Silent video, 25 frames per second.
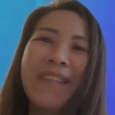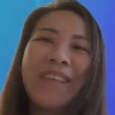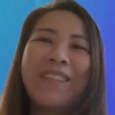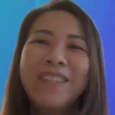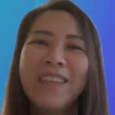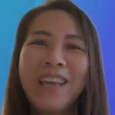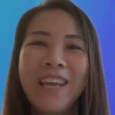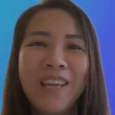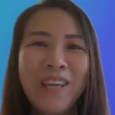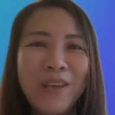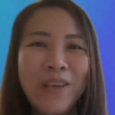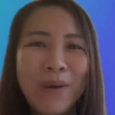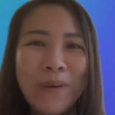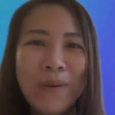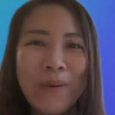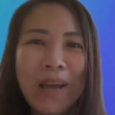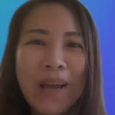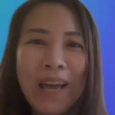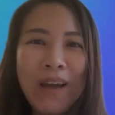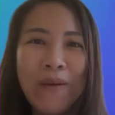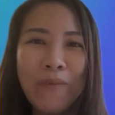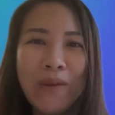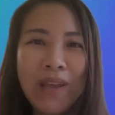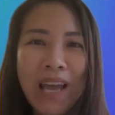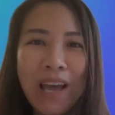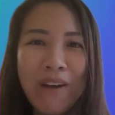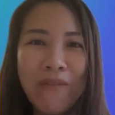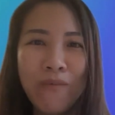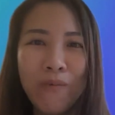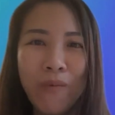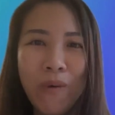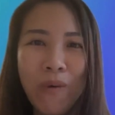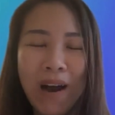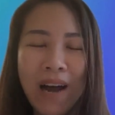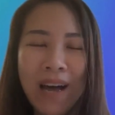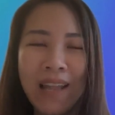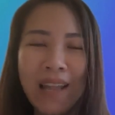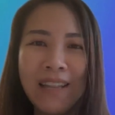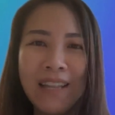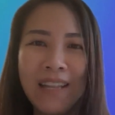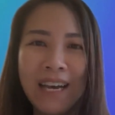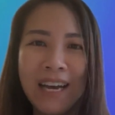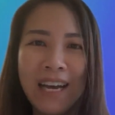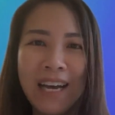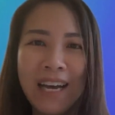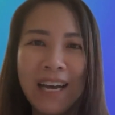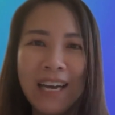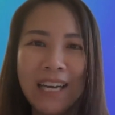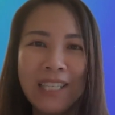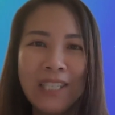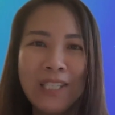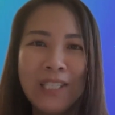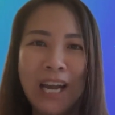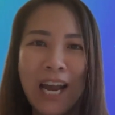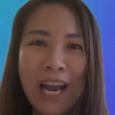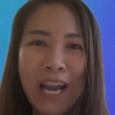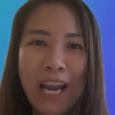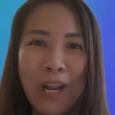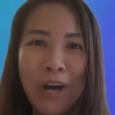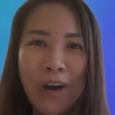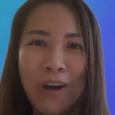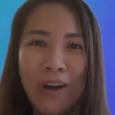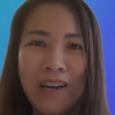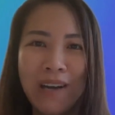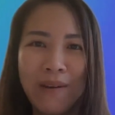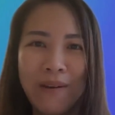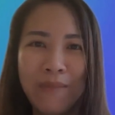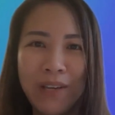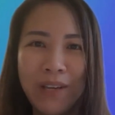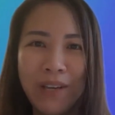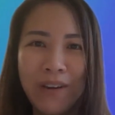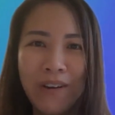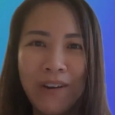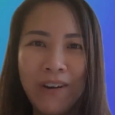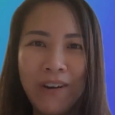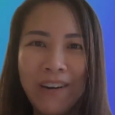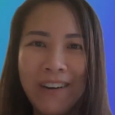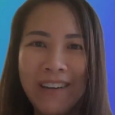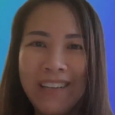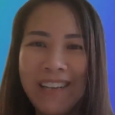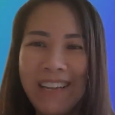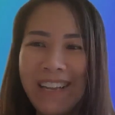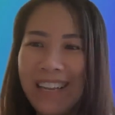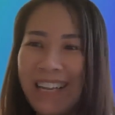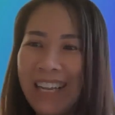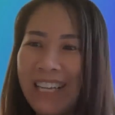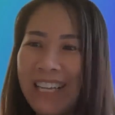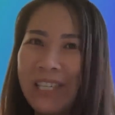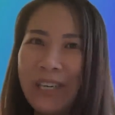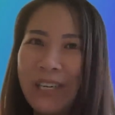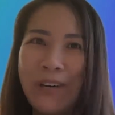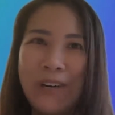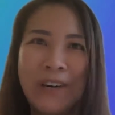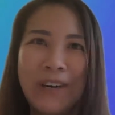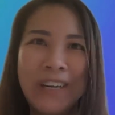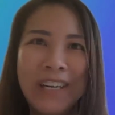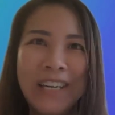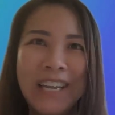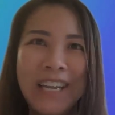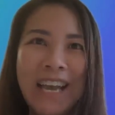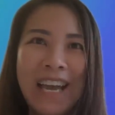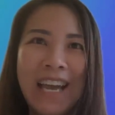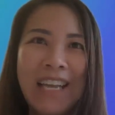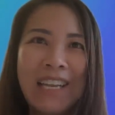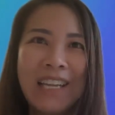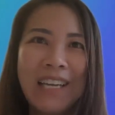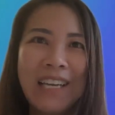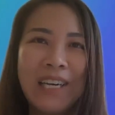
Thank you. And we have one last dialogue coming on later on at